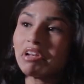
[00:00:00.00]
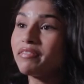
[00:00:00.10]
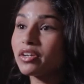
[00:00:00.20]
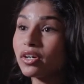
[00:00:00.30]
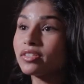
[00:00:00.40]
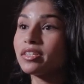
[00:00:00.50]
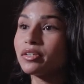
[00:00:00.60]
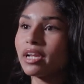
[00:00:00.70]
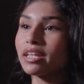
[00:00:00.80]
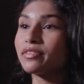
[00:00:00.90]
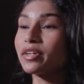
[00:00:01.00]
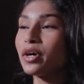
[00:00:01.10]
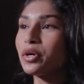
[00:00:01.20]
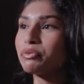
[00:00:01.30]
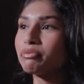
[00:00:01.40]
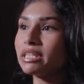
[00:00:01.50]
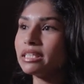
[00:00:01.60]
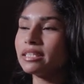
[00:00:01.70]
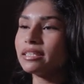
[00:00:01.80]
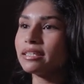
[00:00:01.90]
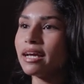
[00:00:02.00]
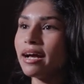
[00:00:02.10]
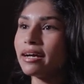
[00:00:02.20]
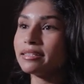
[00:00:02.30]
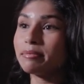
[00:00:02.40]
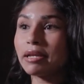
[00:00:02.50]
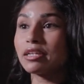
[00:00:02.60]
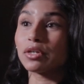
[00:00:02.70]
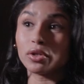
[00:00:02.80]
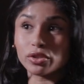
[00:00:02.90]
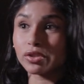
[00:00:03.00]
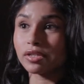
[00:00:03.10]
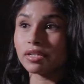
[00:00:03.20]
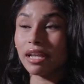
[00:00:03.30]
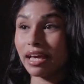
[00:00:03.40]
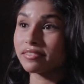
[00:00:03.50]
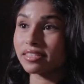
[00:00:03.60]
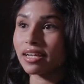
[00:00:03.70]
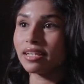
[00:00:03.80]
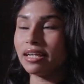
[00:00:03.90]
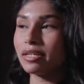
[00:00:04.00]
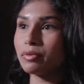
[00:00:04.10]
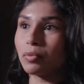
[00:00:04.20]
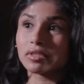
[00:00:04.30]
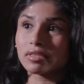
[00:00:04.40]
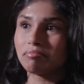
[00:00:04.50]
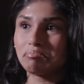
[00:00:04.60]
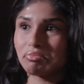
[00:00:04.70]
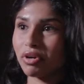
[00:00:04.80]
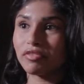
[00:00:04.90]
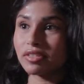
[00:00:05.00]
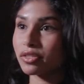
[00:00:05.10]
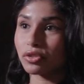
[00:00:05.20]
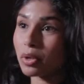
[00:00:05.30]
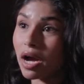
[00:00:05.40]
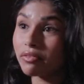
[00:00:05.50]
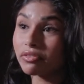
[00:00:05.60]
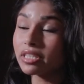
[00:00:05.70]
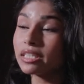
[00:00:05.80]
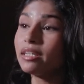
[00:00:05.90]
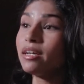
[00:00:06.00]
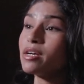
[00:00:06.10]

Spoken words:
Living costs here in Latvia are really dependent on your lifestyle and what preferences you have, really.